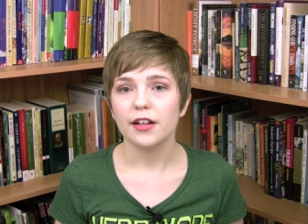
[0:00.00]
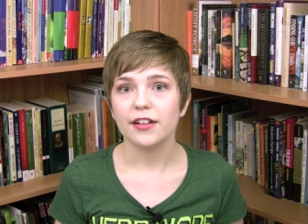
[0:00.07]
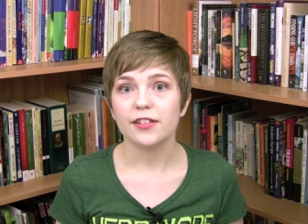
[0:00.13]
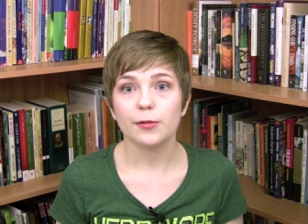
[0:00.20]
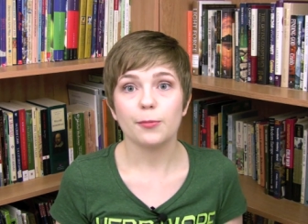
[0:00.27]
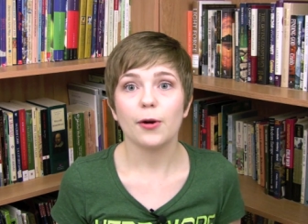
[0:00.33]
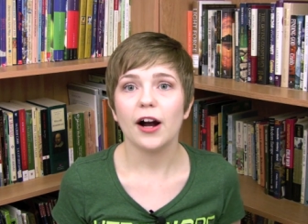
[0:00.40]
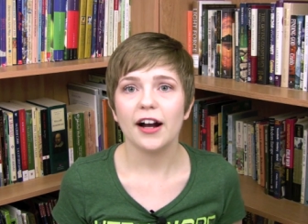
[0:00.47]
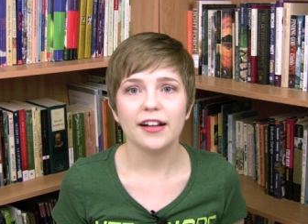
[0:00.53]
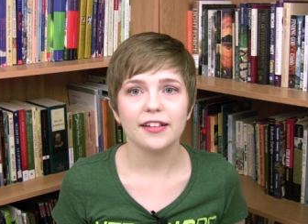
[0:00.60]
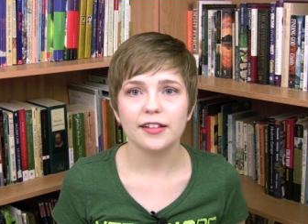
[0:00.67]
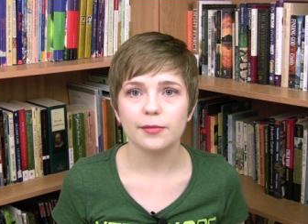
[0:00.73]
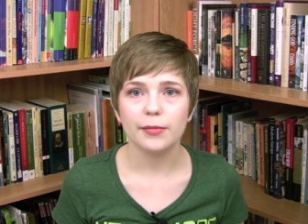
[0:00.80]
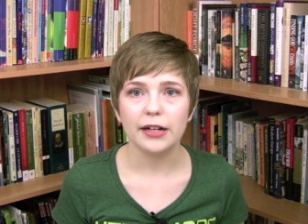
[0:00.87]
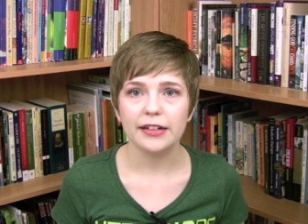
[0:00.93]
a
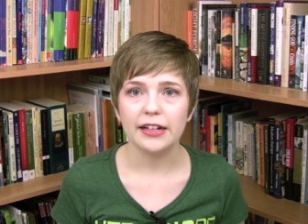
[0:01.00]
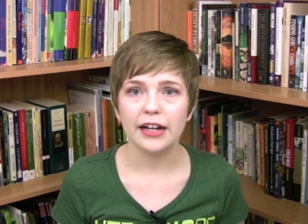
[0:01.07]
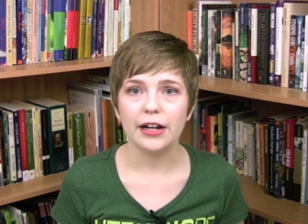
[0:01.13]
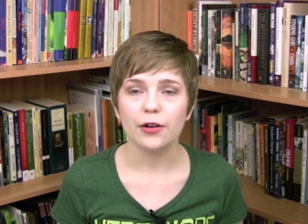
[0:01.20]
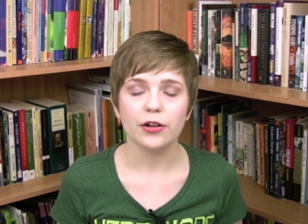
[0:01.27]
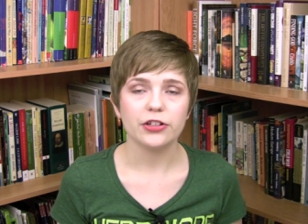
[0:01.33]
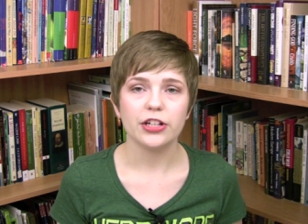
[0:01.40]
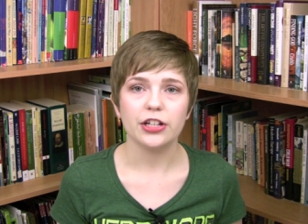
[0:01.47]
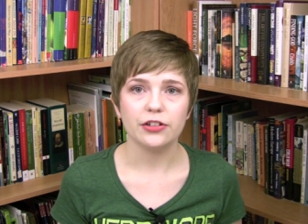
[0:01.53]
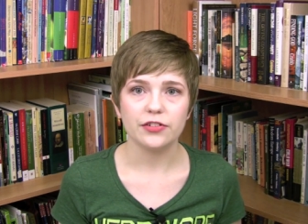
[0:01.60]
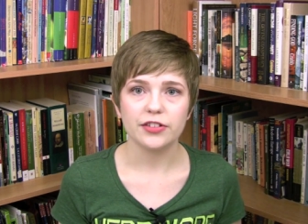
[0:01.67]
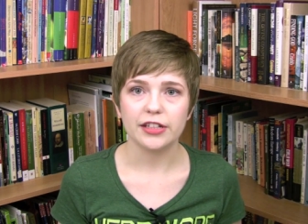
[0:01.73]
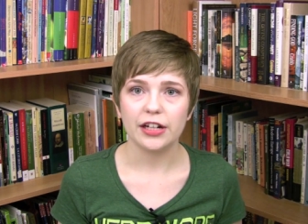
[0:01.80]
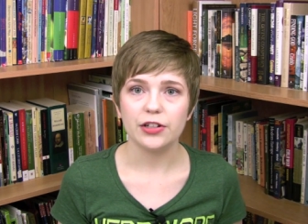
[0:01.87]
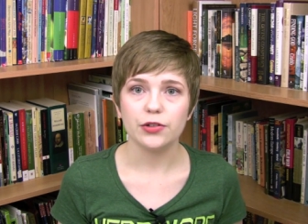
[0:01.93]
surprise in my day or a change
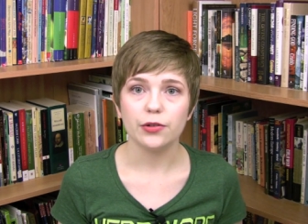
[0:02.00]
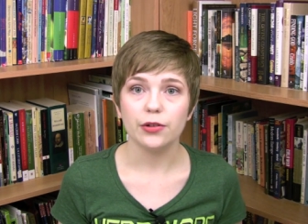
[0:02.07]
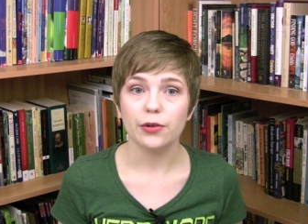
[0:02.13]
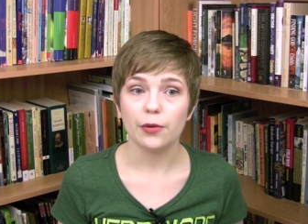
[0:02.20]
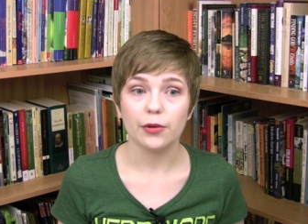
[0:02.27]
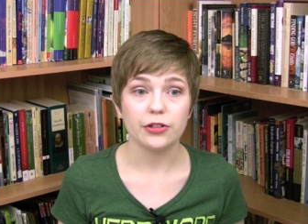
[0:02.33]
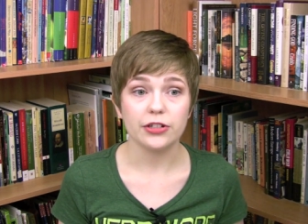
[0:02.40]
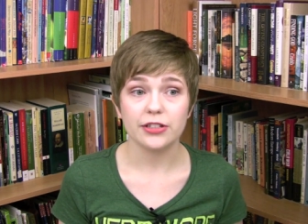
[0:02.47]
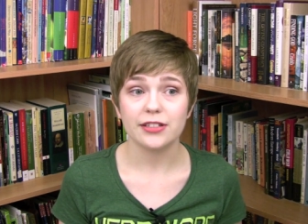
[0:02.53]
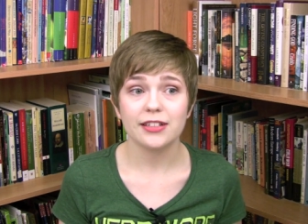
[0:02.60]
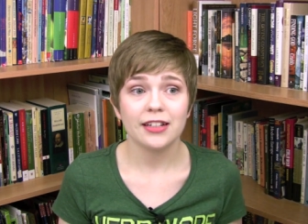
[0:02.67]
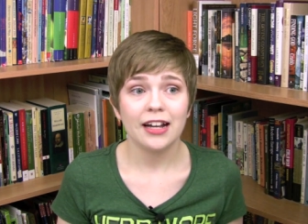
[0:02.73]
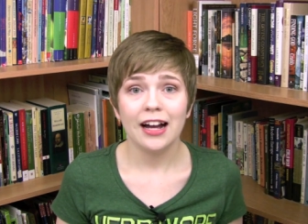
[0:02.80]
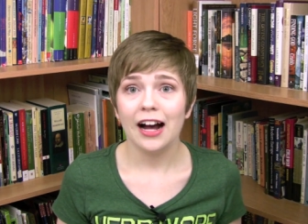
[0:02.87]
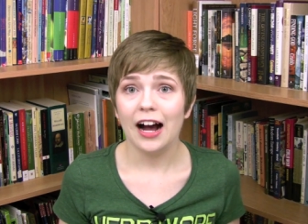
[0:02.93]
of schedule or
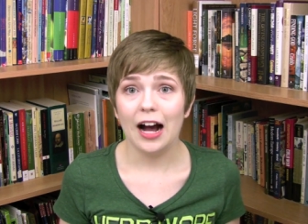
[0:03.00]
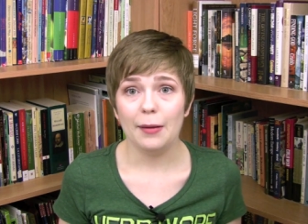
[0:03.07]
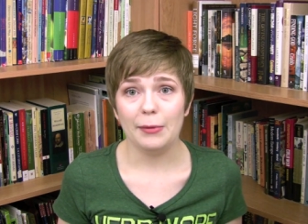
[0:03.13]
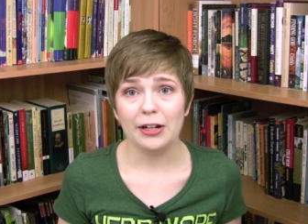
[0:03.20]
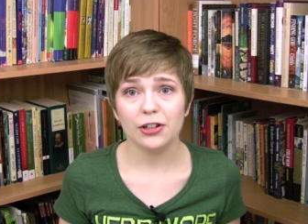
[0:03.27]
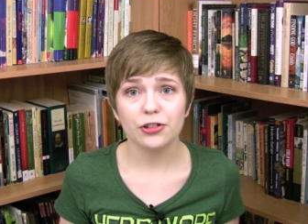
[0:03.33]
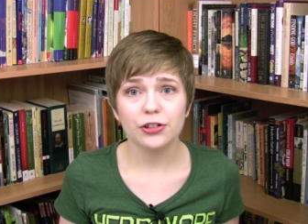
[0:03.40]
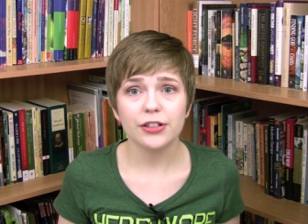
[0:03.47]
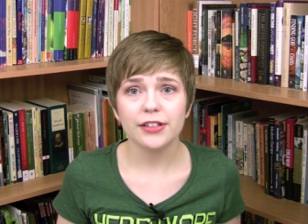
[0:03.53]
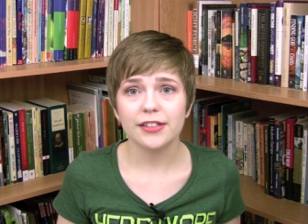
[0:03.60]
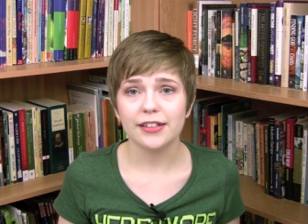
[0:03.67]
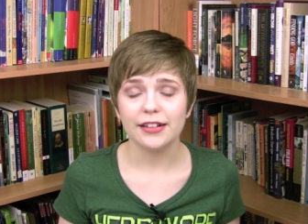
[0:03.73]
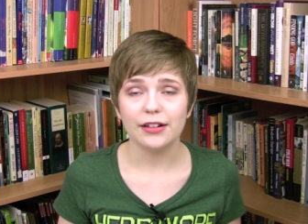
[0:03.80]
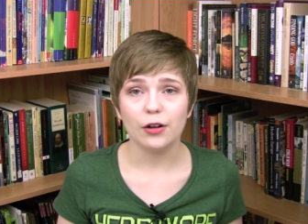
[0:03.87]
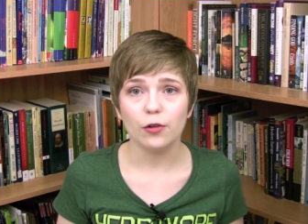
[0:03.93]
just I'm
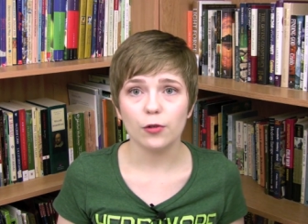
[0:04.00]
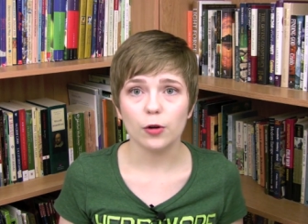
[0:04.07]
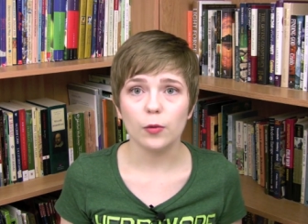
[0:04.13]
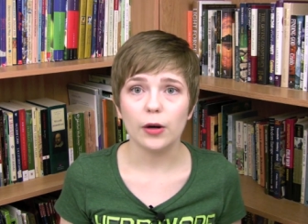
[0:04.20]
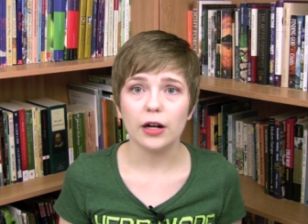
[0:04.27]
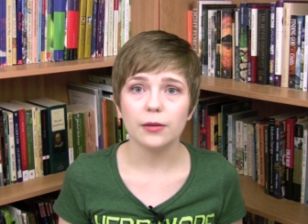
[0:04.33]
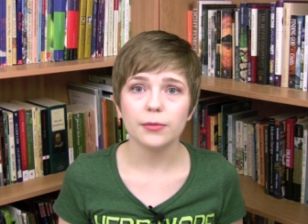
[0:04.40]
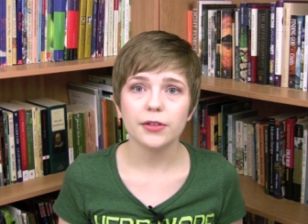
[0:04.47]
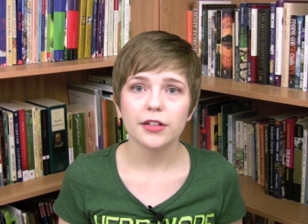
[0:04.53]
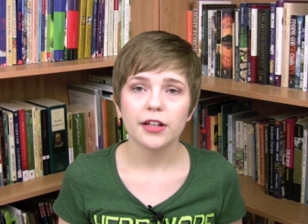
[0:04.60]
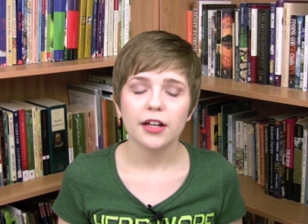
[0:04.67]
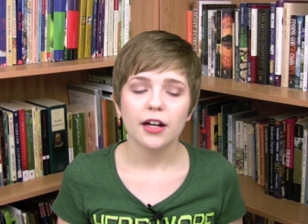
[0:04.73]
anxious and overwhelmed,